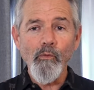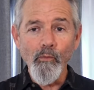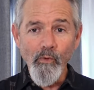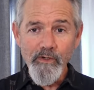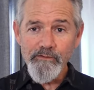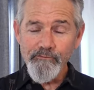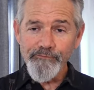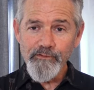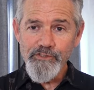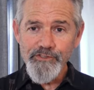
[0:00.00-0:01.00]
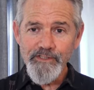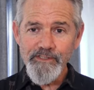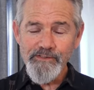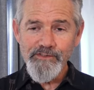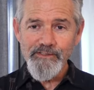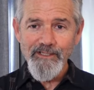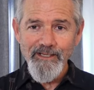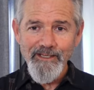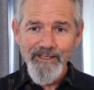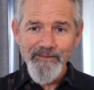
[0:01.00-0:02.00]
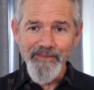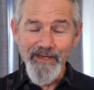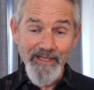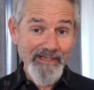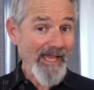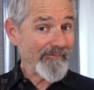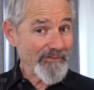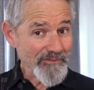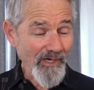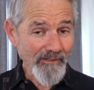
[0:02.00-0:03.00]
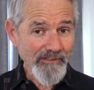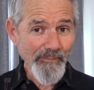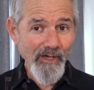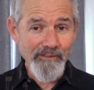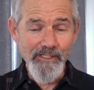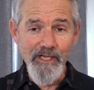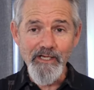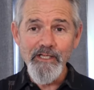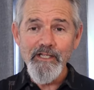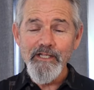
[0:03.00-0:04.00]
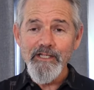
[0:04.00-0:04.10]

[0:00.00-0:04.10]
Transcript: one of the first things that I haven't talked about yet,